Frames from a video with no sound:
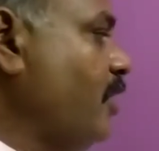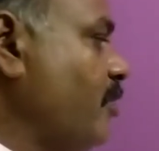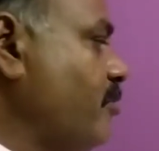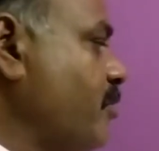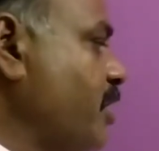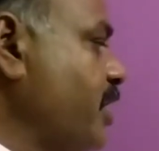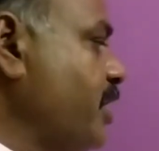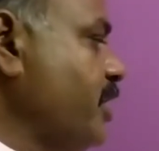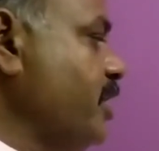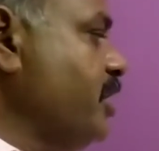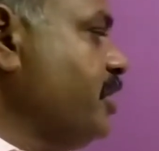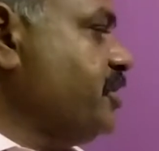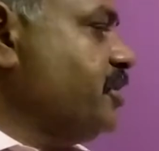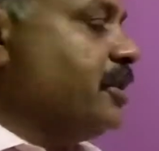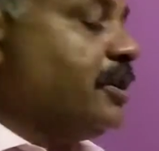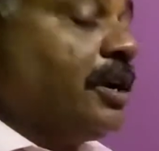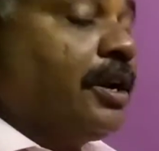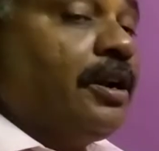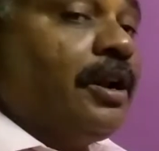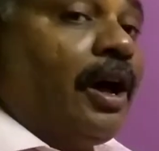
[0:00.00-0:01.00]
My dear
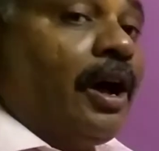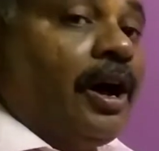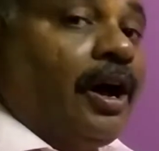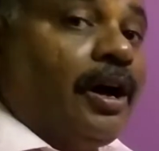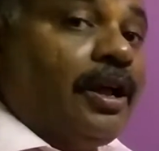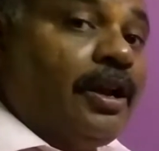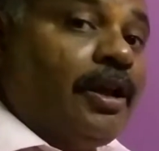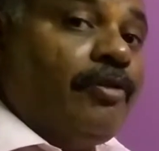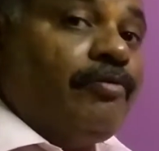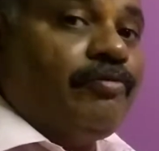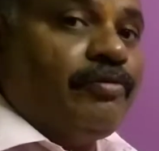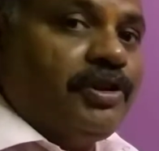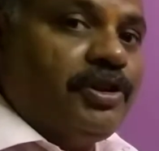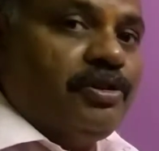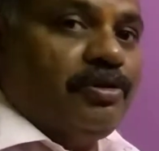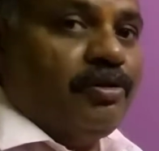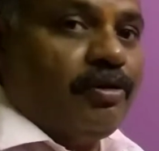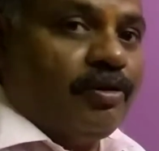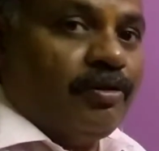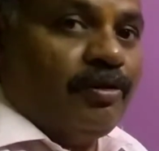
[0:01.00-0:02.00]
children, all of we
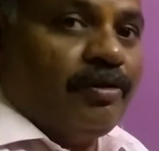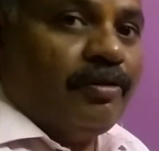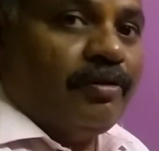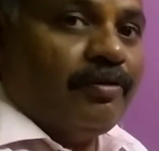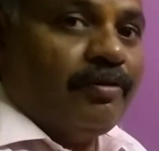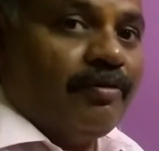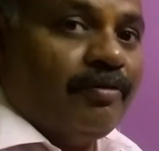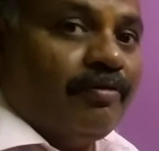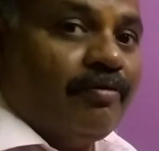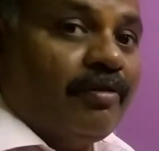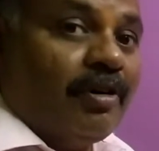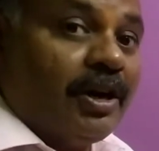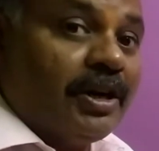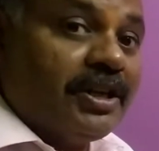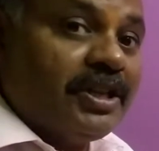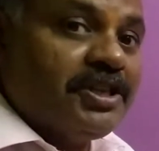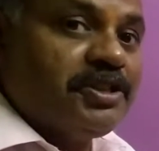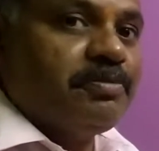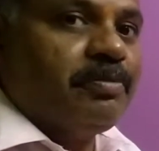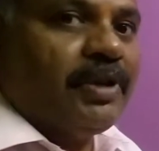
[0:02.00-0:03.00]
know
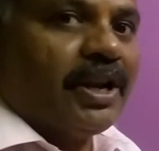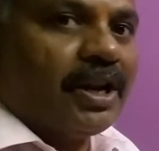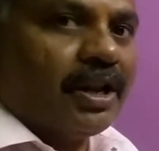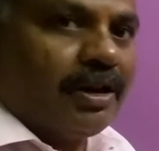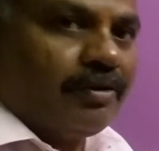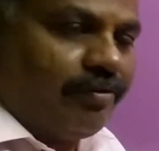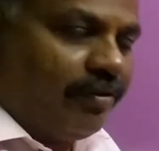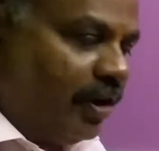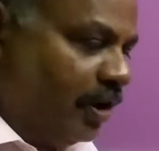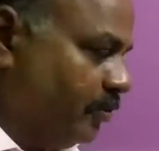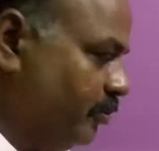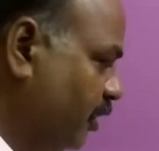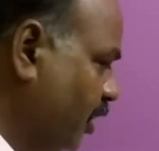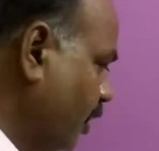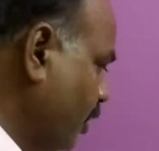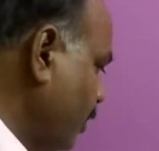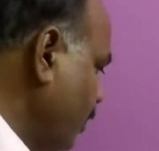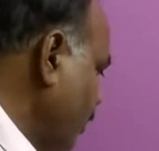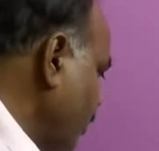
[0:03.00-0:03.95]
what is mirror formula.